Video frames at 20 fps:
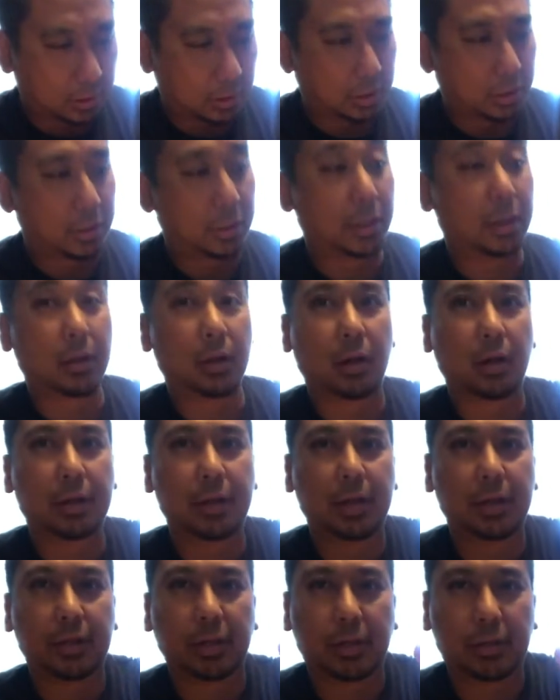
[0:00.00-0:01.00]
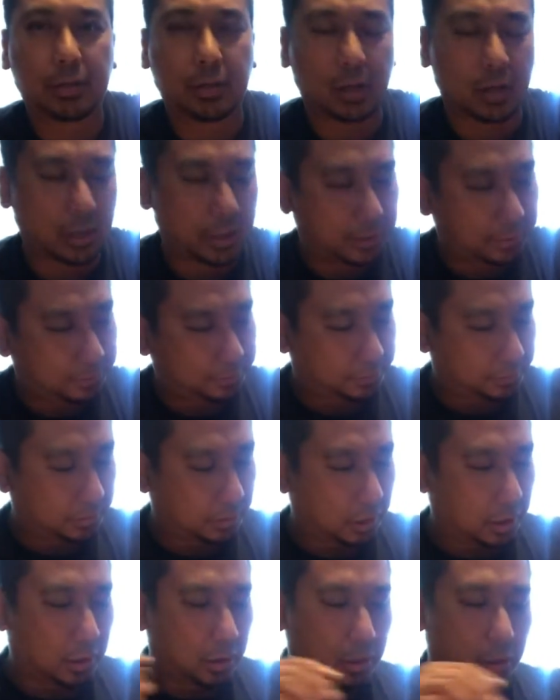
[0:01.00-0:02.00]
Clearly Authentic, sorry.
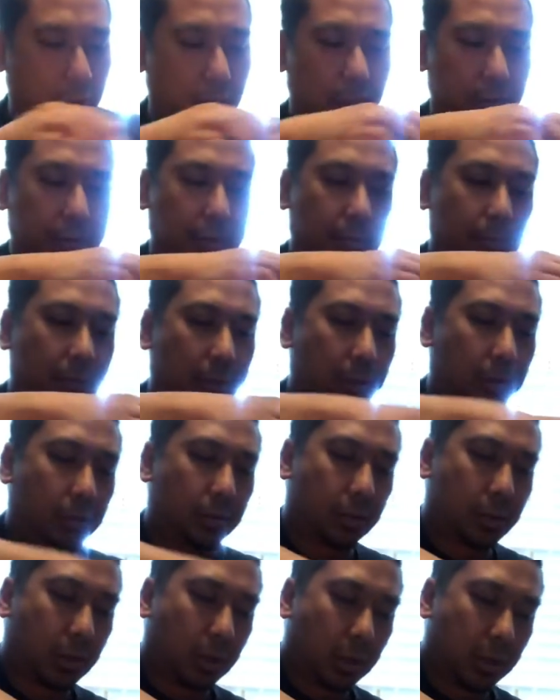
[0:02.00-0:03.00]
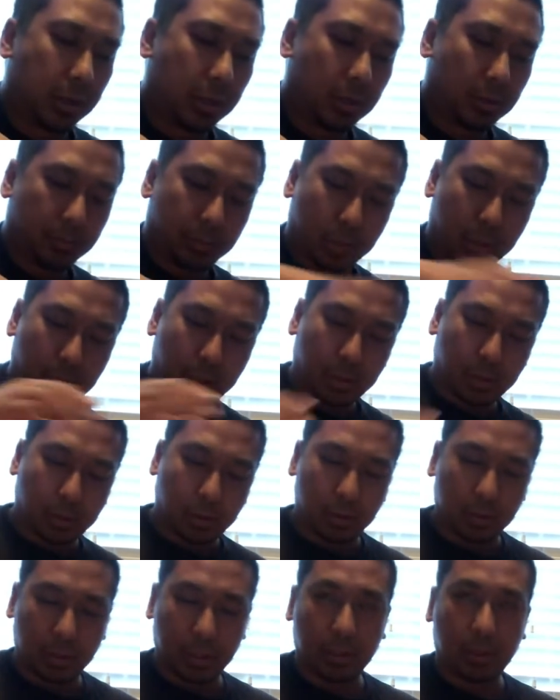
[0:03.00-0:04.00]
Awesome uh, little card there I bought
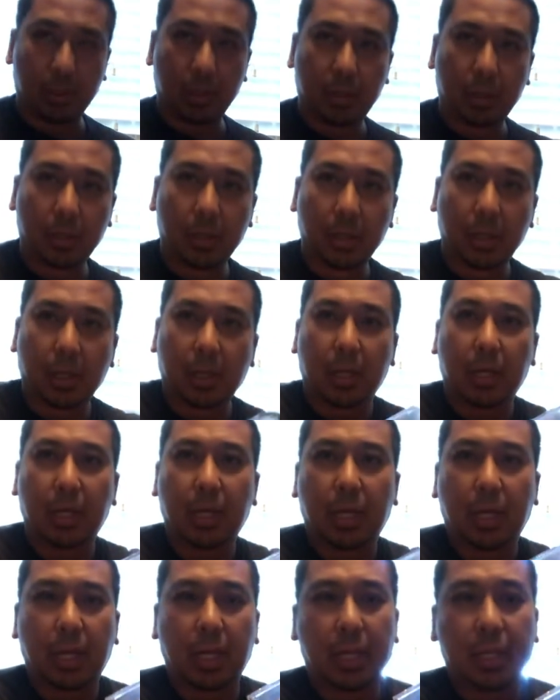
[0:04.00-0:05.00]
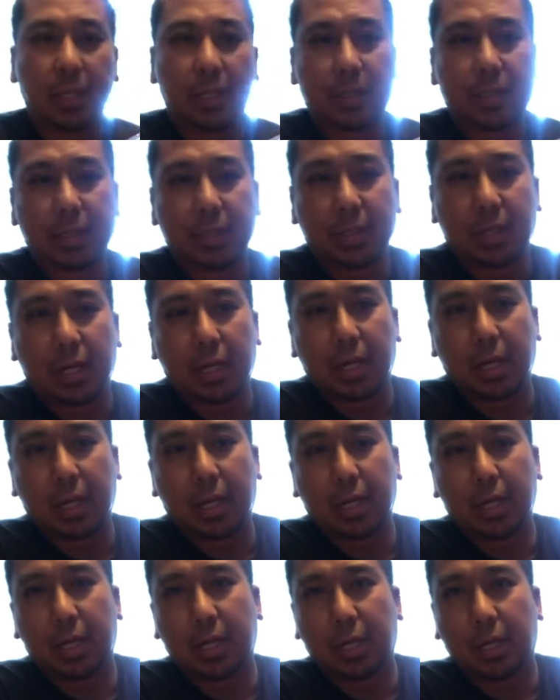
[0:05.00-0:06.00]
early on. And this is
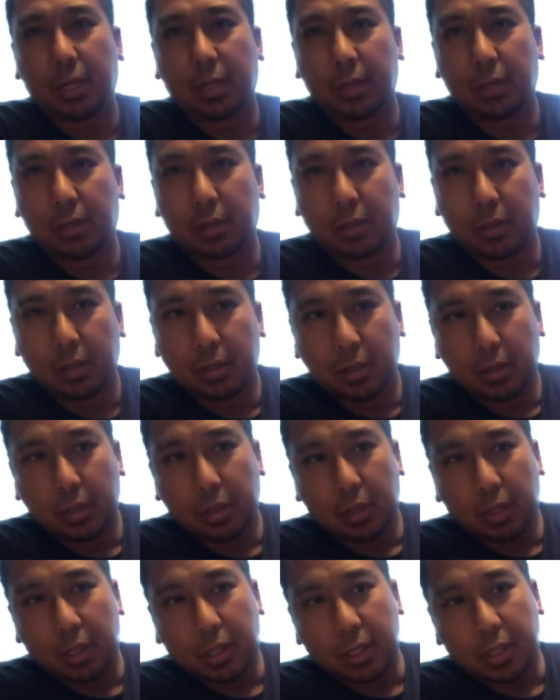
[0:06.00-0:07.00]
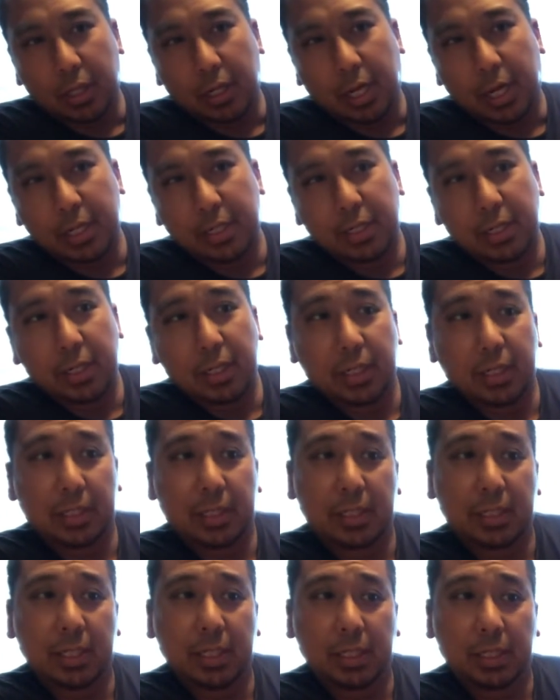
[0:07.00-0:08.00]
a
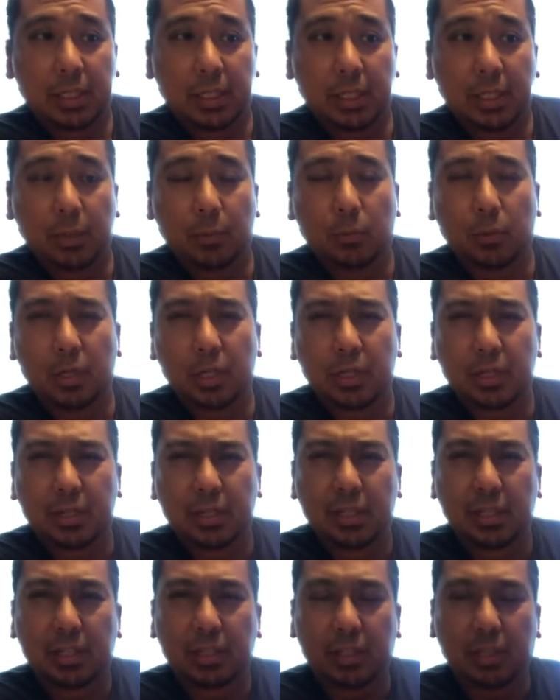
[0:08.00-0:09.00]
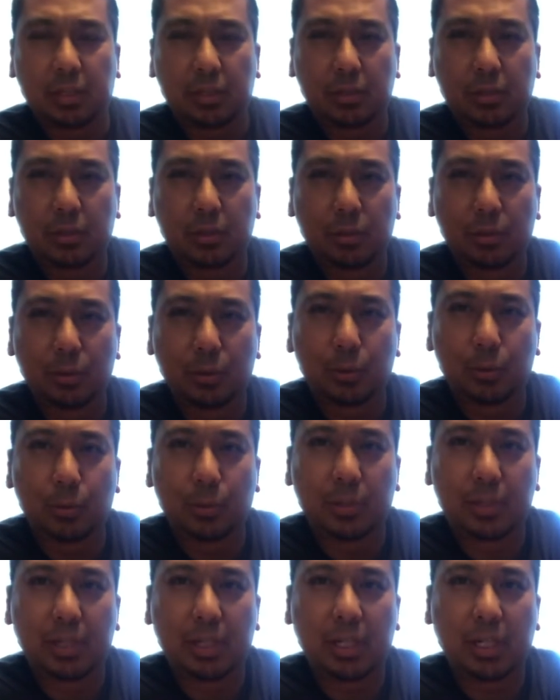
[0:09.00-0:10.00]
1961 to
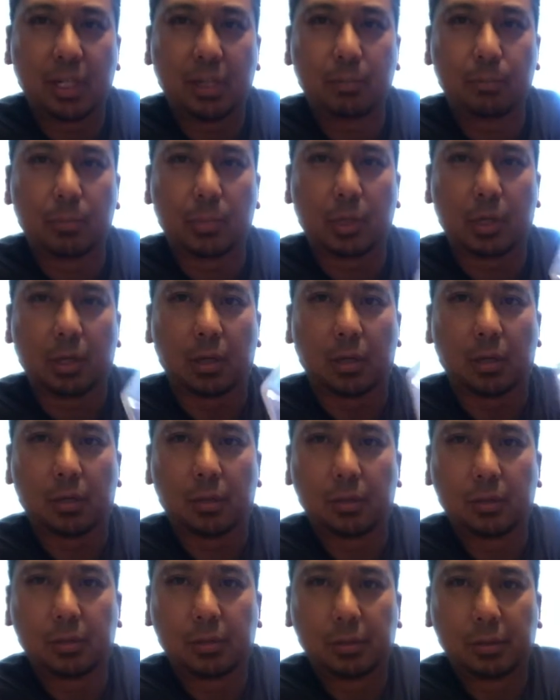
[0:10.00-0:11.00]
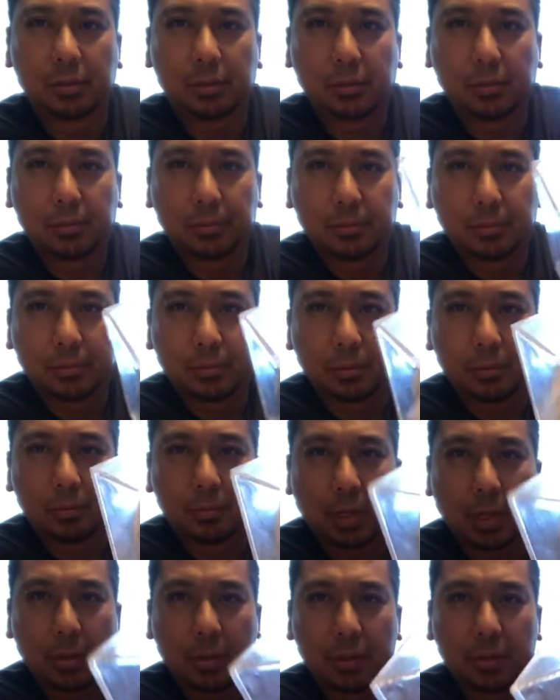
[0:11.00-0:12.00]
62 team ball.
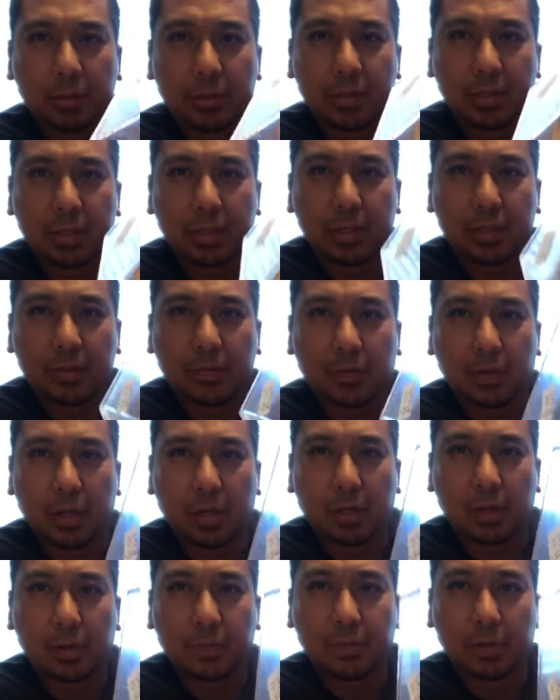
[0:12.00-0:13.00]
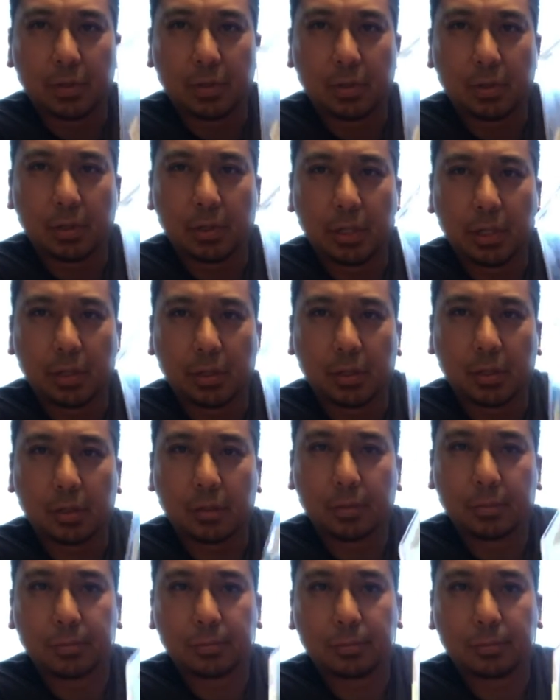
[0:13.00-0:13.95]
Probably don't see this very often at all either